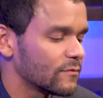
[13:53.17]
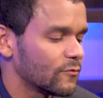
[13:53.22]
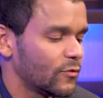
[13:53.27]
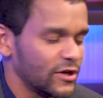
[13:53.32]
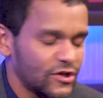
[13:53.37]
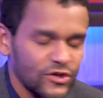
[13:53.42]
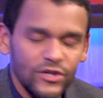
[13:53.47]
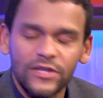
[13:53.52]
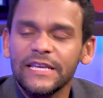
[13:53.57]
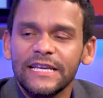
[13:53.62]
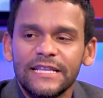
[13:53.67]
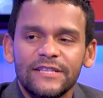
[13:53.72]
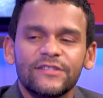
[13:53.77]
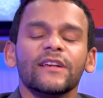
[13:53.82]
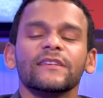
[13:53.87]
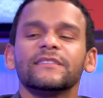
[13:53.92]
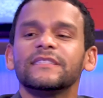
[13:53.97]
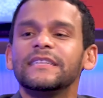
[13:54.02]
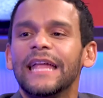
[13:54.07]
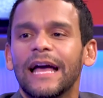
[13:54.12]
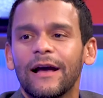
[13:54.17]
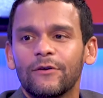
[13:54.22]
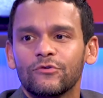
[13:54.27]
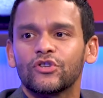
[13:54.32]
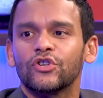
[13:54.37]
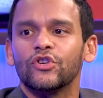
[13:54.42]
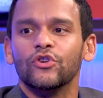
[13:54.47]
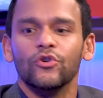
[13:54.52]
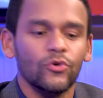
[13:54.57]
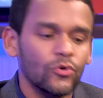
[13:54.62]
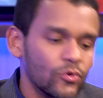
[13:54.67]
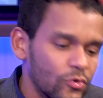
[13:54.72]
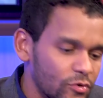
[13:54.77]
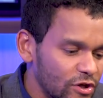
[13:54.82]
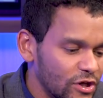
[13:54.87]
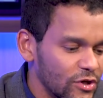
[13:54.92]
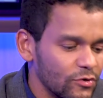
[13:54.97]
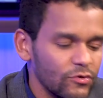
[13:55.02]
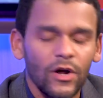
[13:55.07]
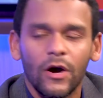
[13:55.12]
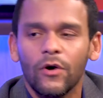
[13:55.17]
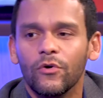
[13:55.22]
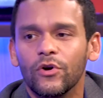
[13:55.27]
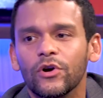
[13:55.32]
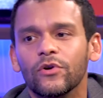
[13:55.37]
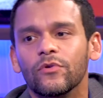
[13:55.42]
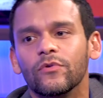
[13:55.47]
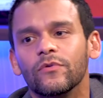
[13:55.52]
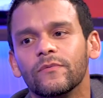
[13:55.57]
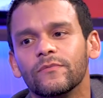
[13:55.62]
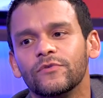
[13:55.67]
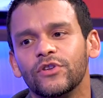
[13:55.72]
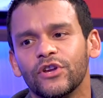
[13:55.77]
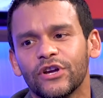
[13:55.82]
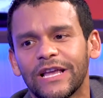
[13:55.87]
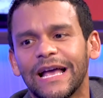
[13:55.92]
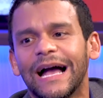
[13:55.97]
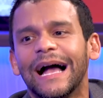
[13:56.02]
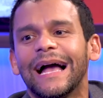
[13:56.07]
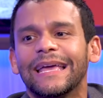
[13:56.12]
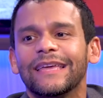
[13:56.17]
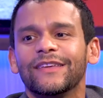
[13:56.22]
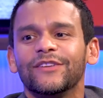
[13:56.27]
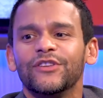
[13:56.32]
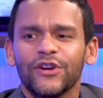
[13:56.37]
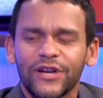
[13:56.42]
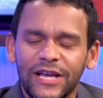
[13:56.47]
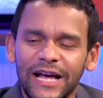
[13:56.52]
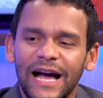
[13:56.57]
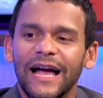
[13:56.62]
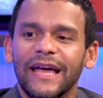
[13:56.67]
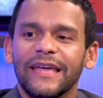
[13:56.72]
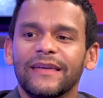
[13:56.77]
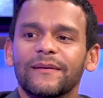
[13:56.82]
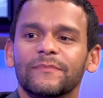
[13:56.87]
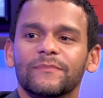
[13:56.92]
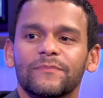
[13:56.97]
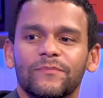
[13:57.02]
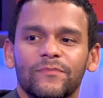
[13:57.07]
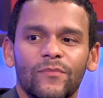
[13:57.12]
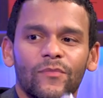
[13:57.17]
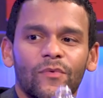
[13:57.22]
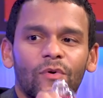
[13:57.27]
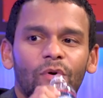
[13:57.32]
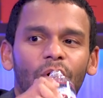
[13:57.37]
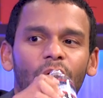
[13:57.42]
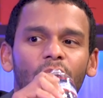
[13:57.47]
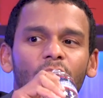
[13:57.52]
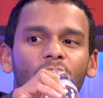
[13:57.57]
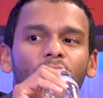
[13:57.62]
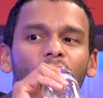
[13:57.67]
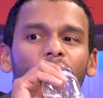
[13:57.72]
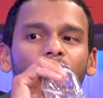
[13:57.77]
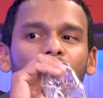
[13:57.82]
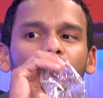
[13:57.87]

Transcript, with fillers: okay. which leads us now to you know who. LeBron? Your guy. Your guy. Well, what